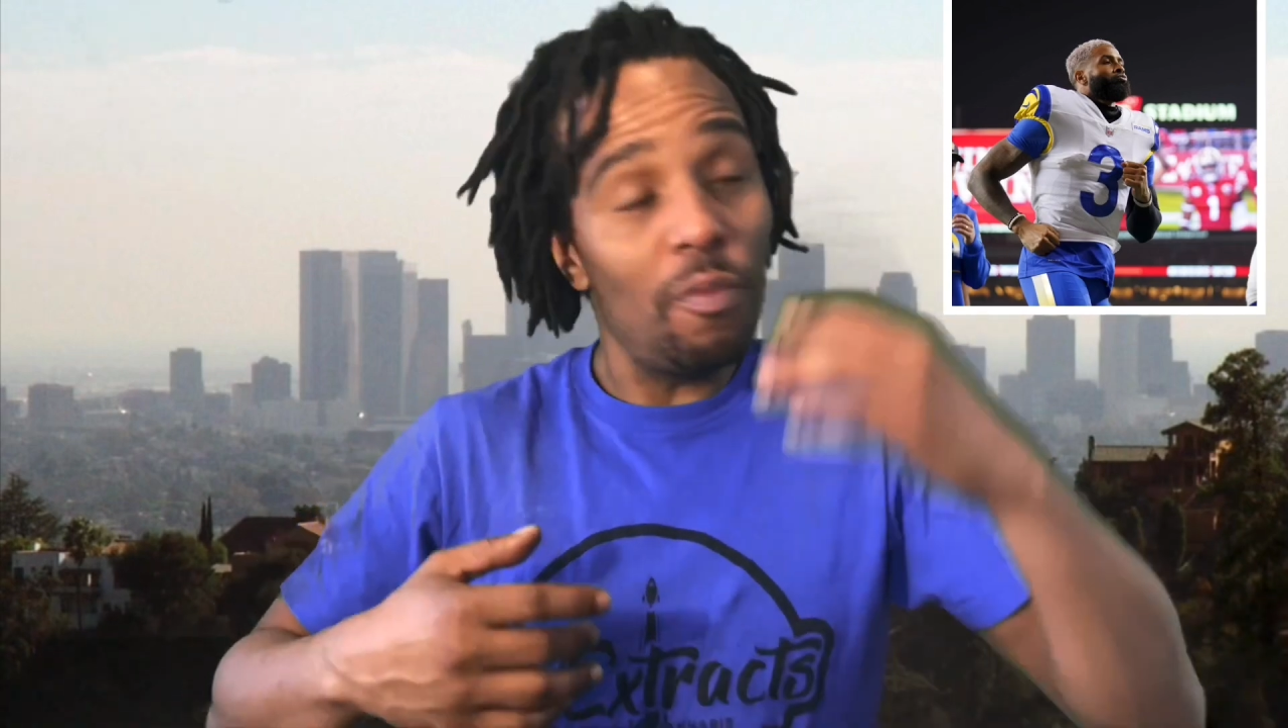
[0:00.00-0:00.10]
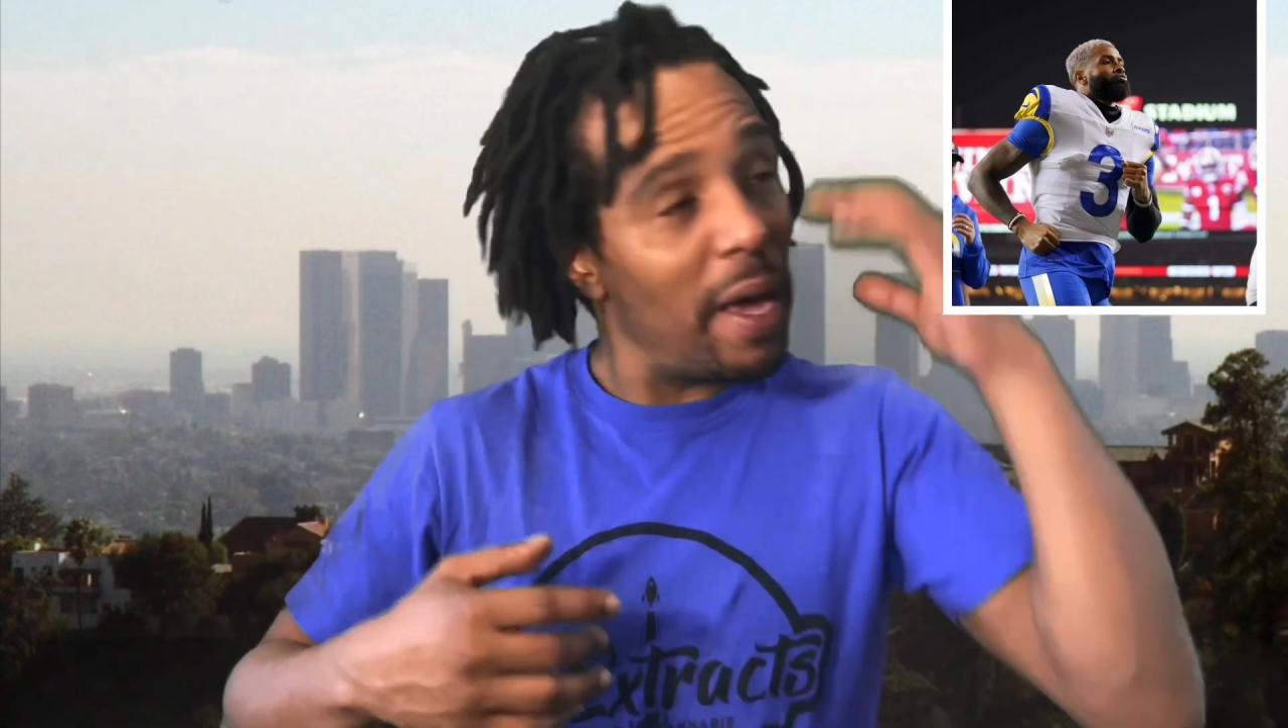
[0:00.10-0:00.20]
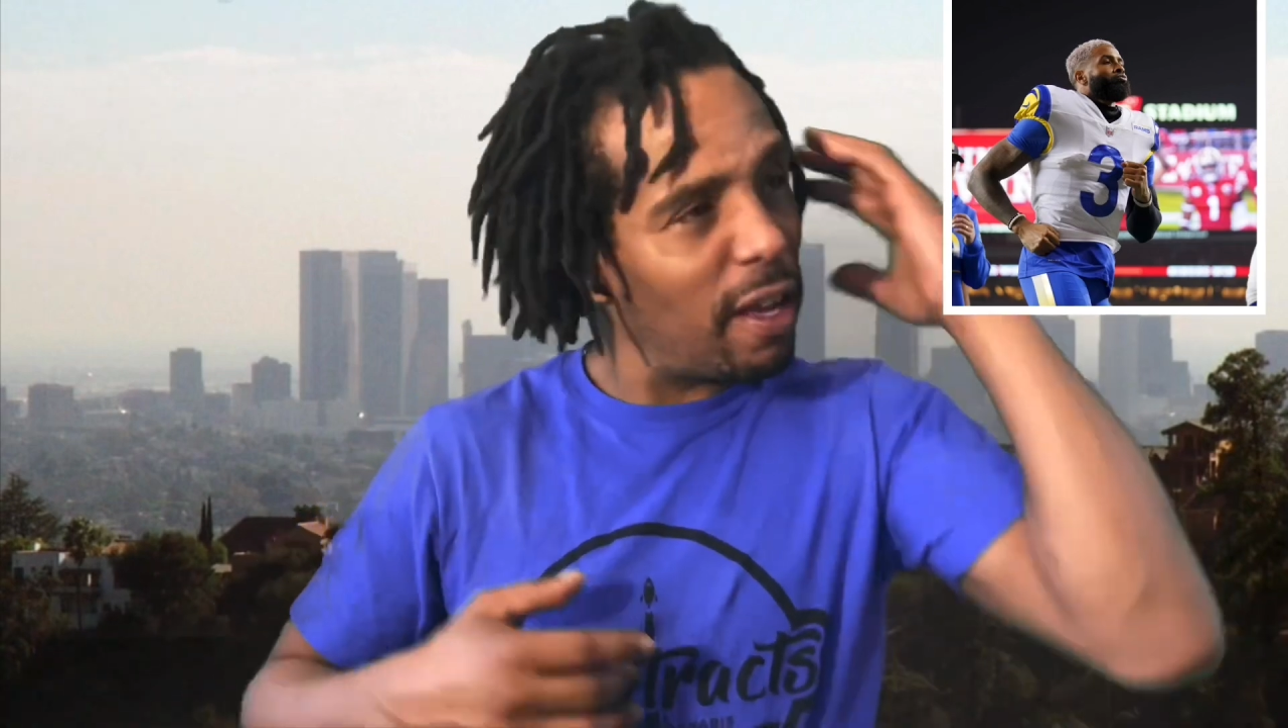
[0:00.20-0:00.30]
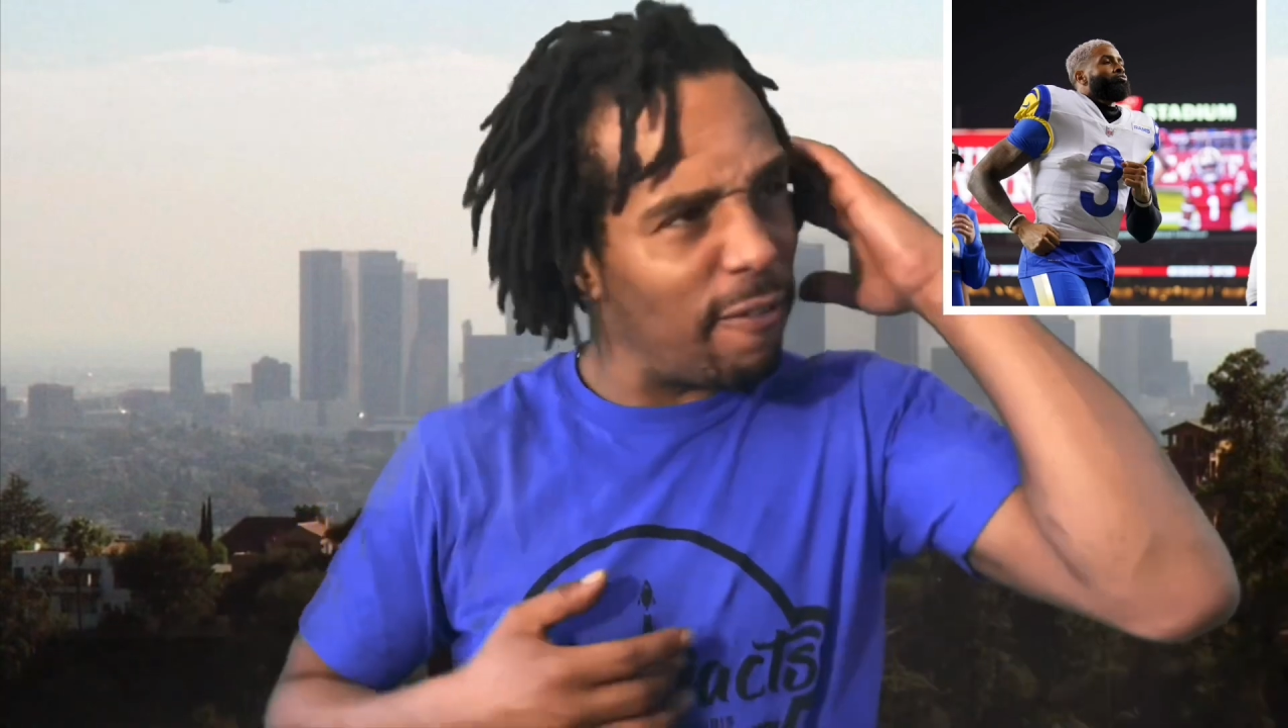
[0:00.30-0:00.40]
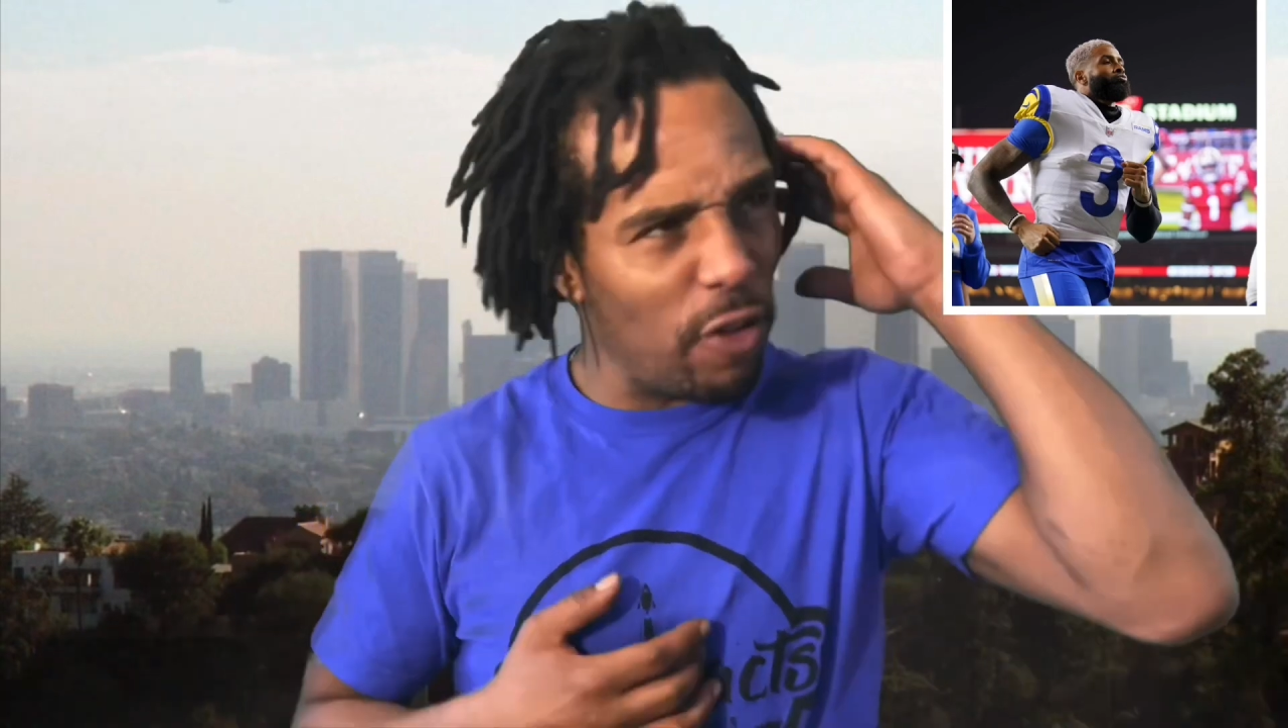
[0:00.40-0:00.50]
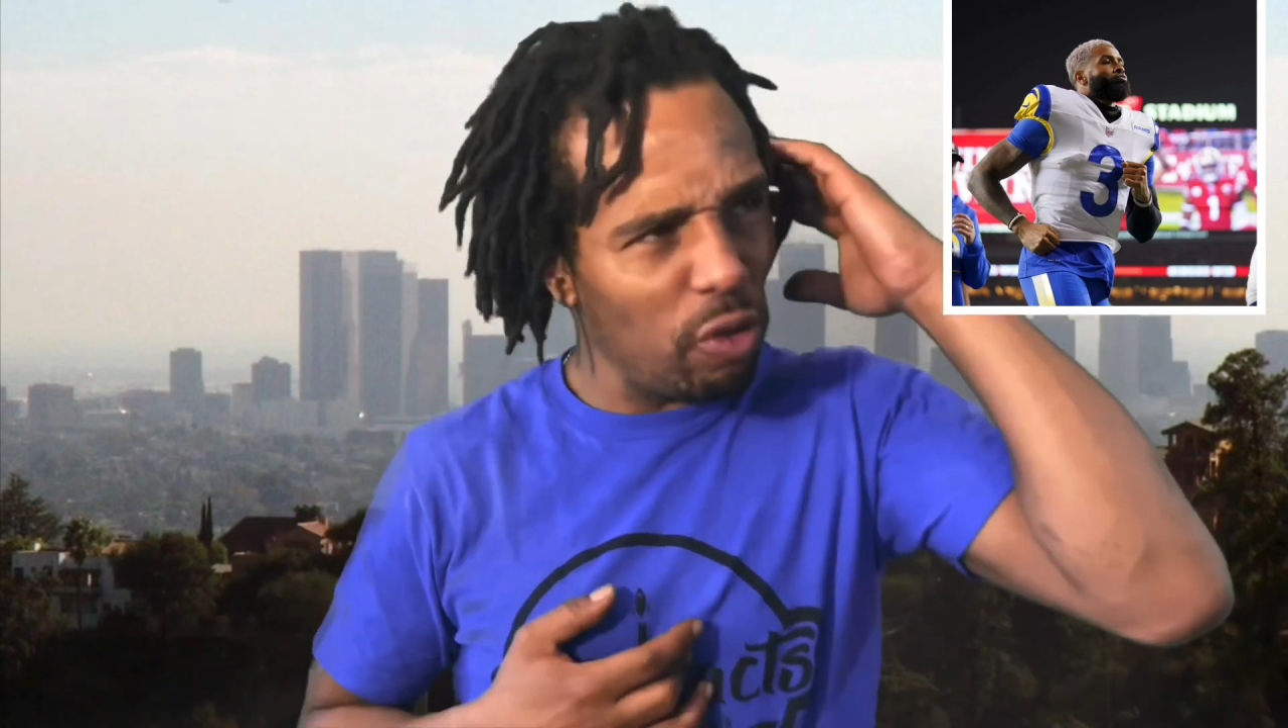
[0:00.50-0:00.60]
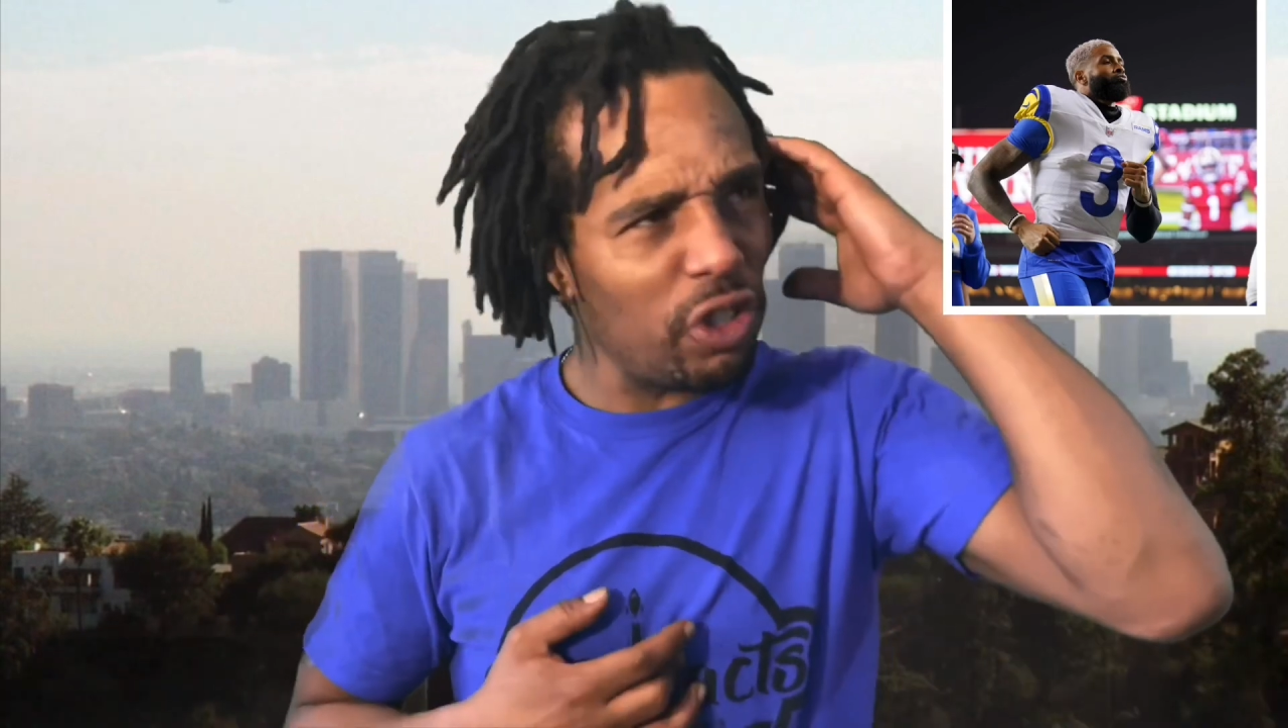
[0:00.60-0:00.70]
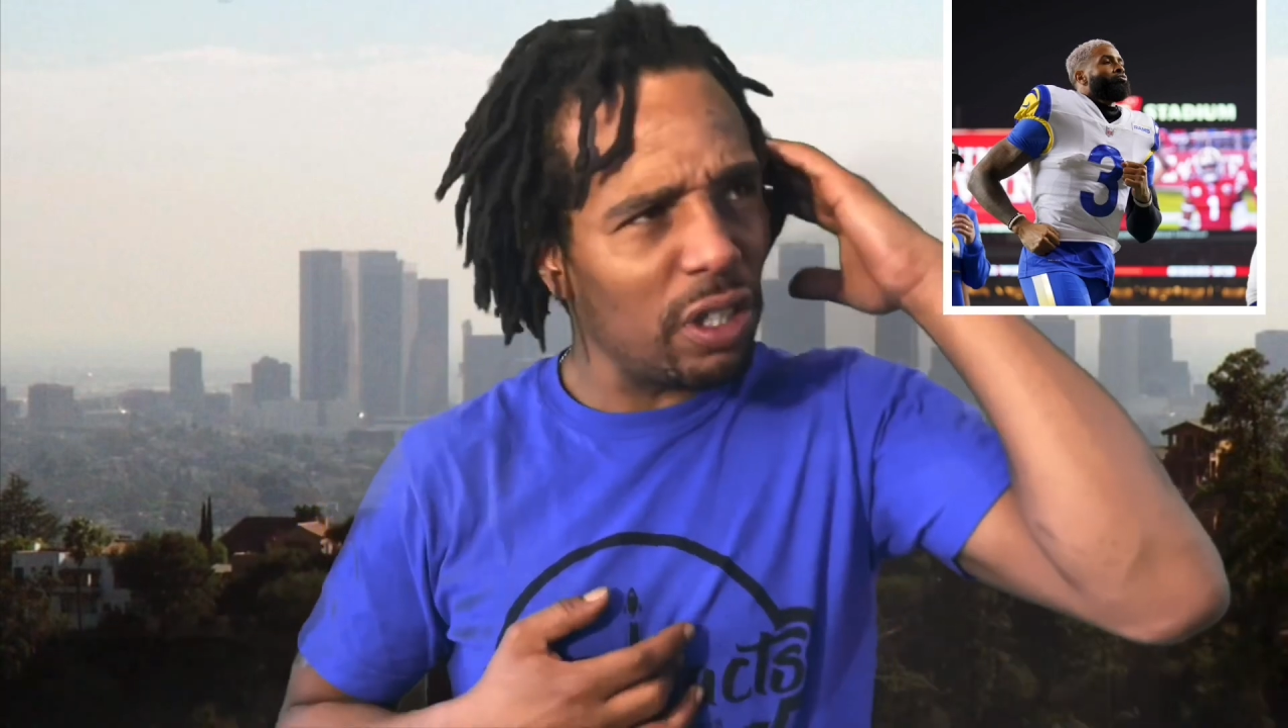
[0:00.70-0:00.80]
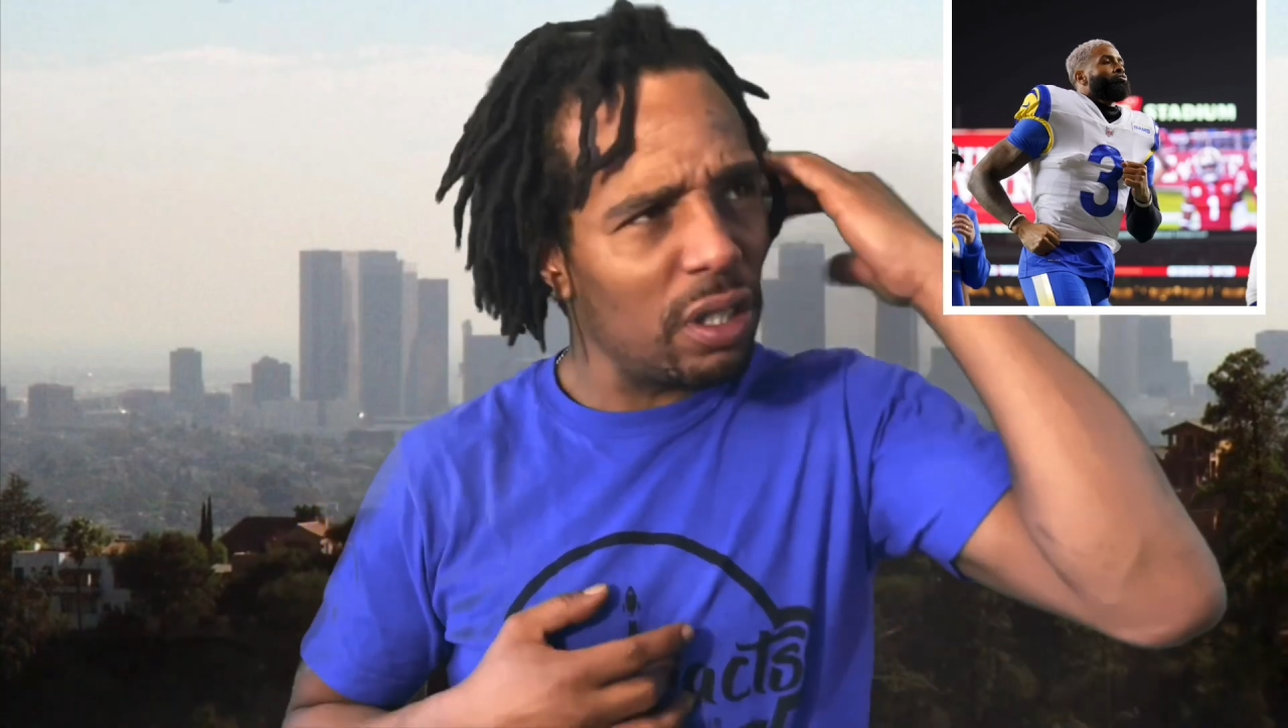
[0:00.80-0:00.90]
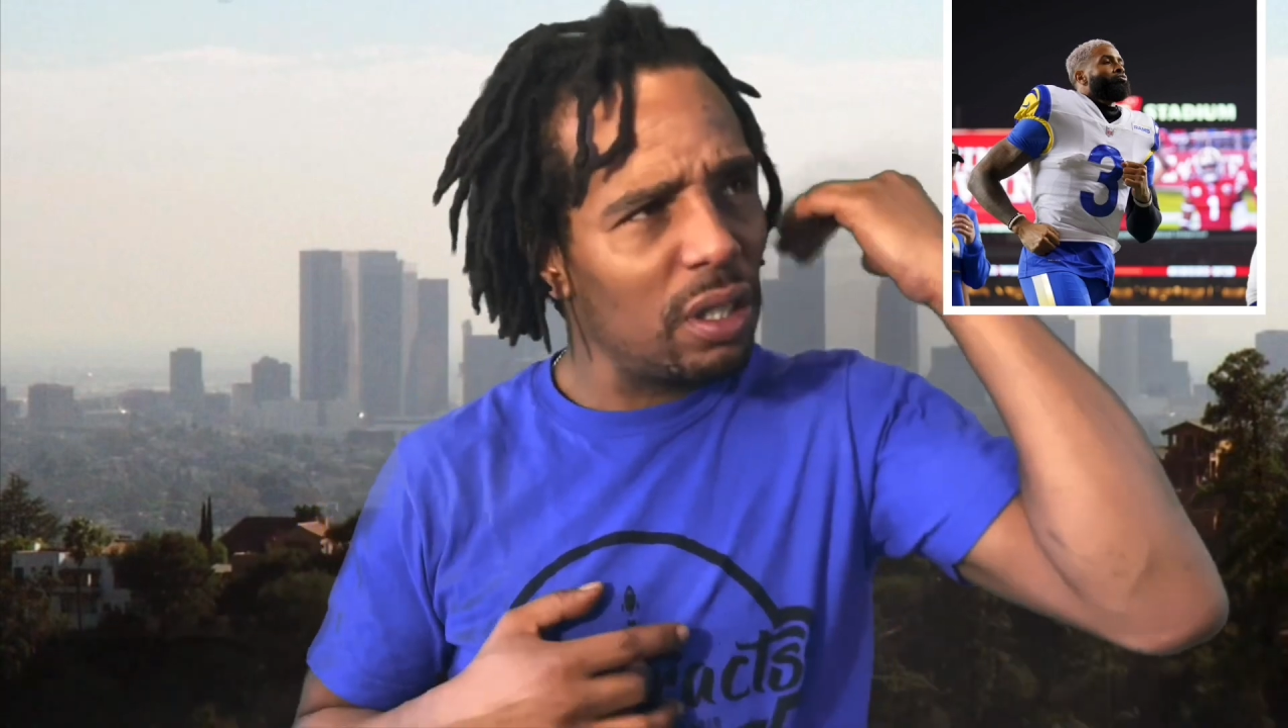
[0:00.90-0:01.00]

make it fuchsia?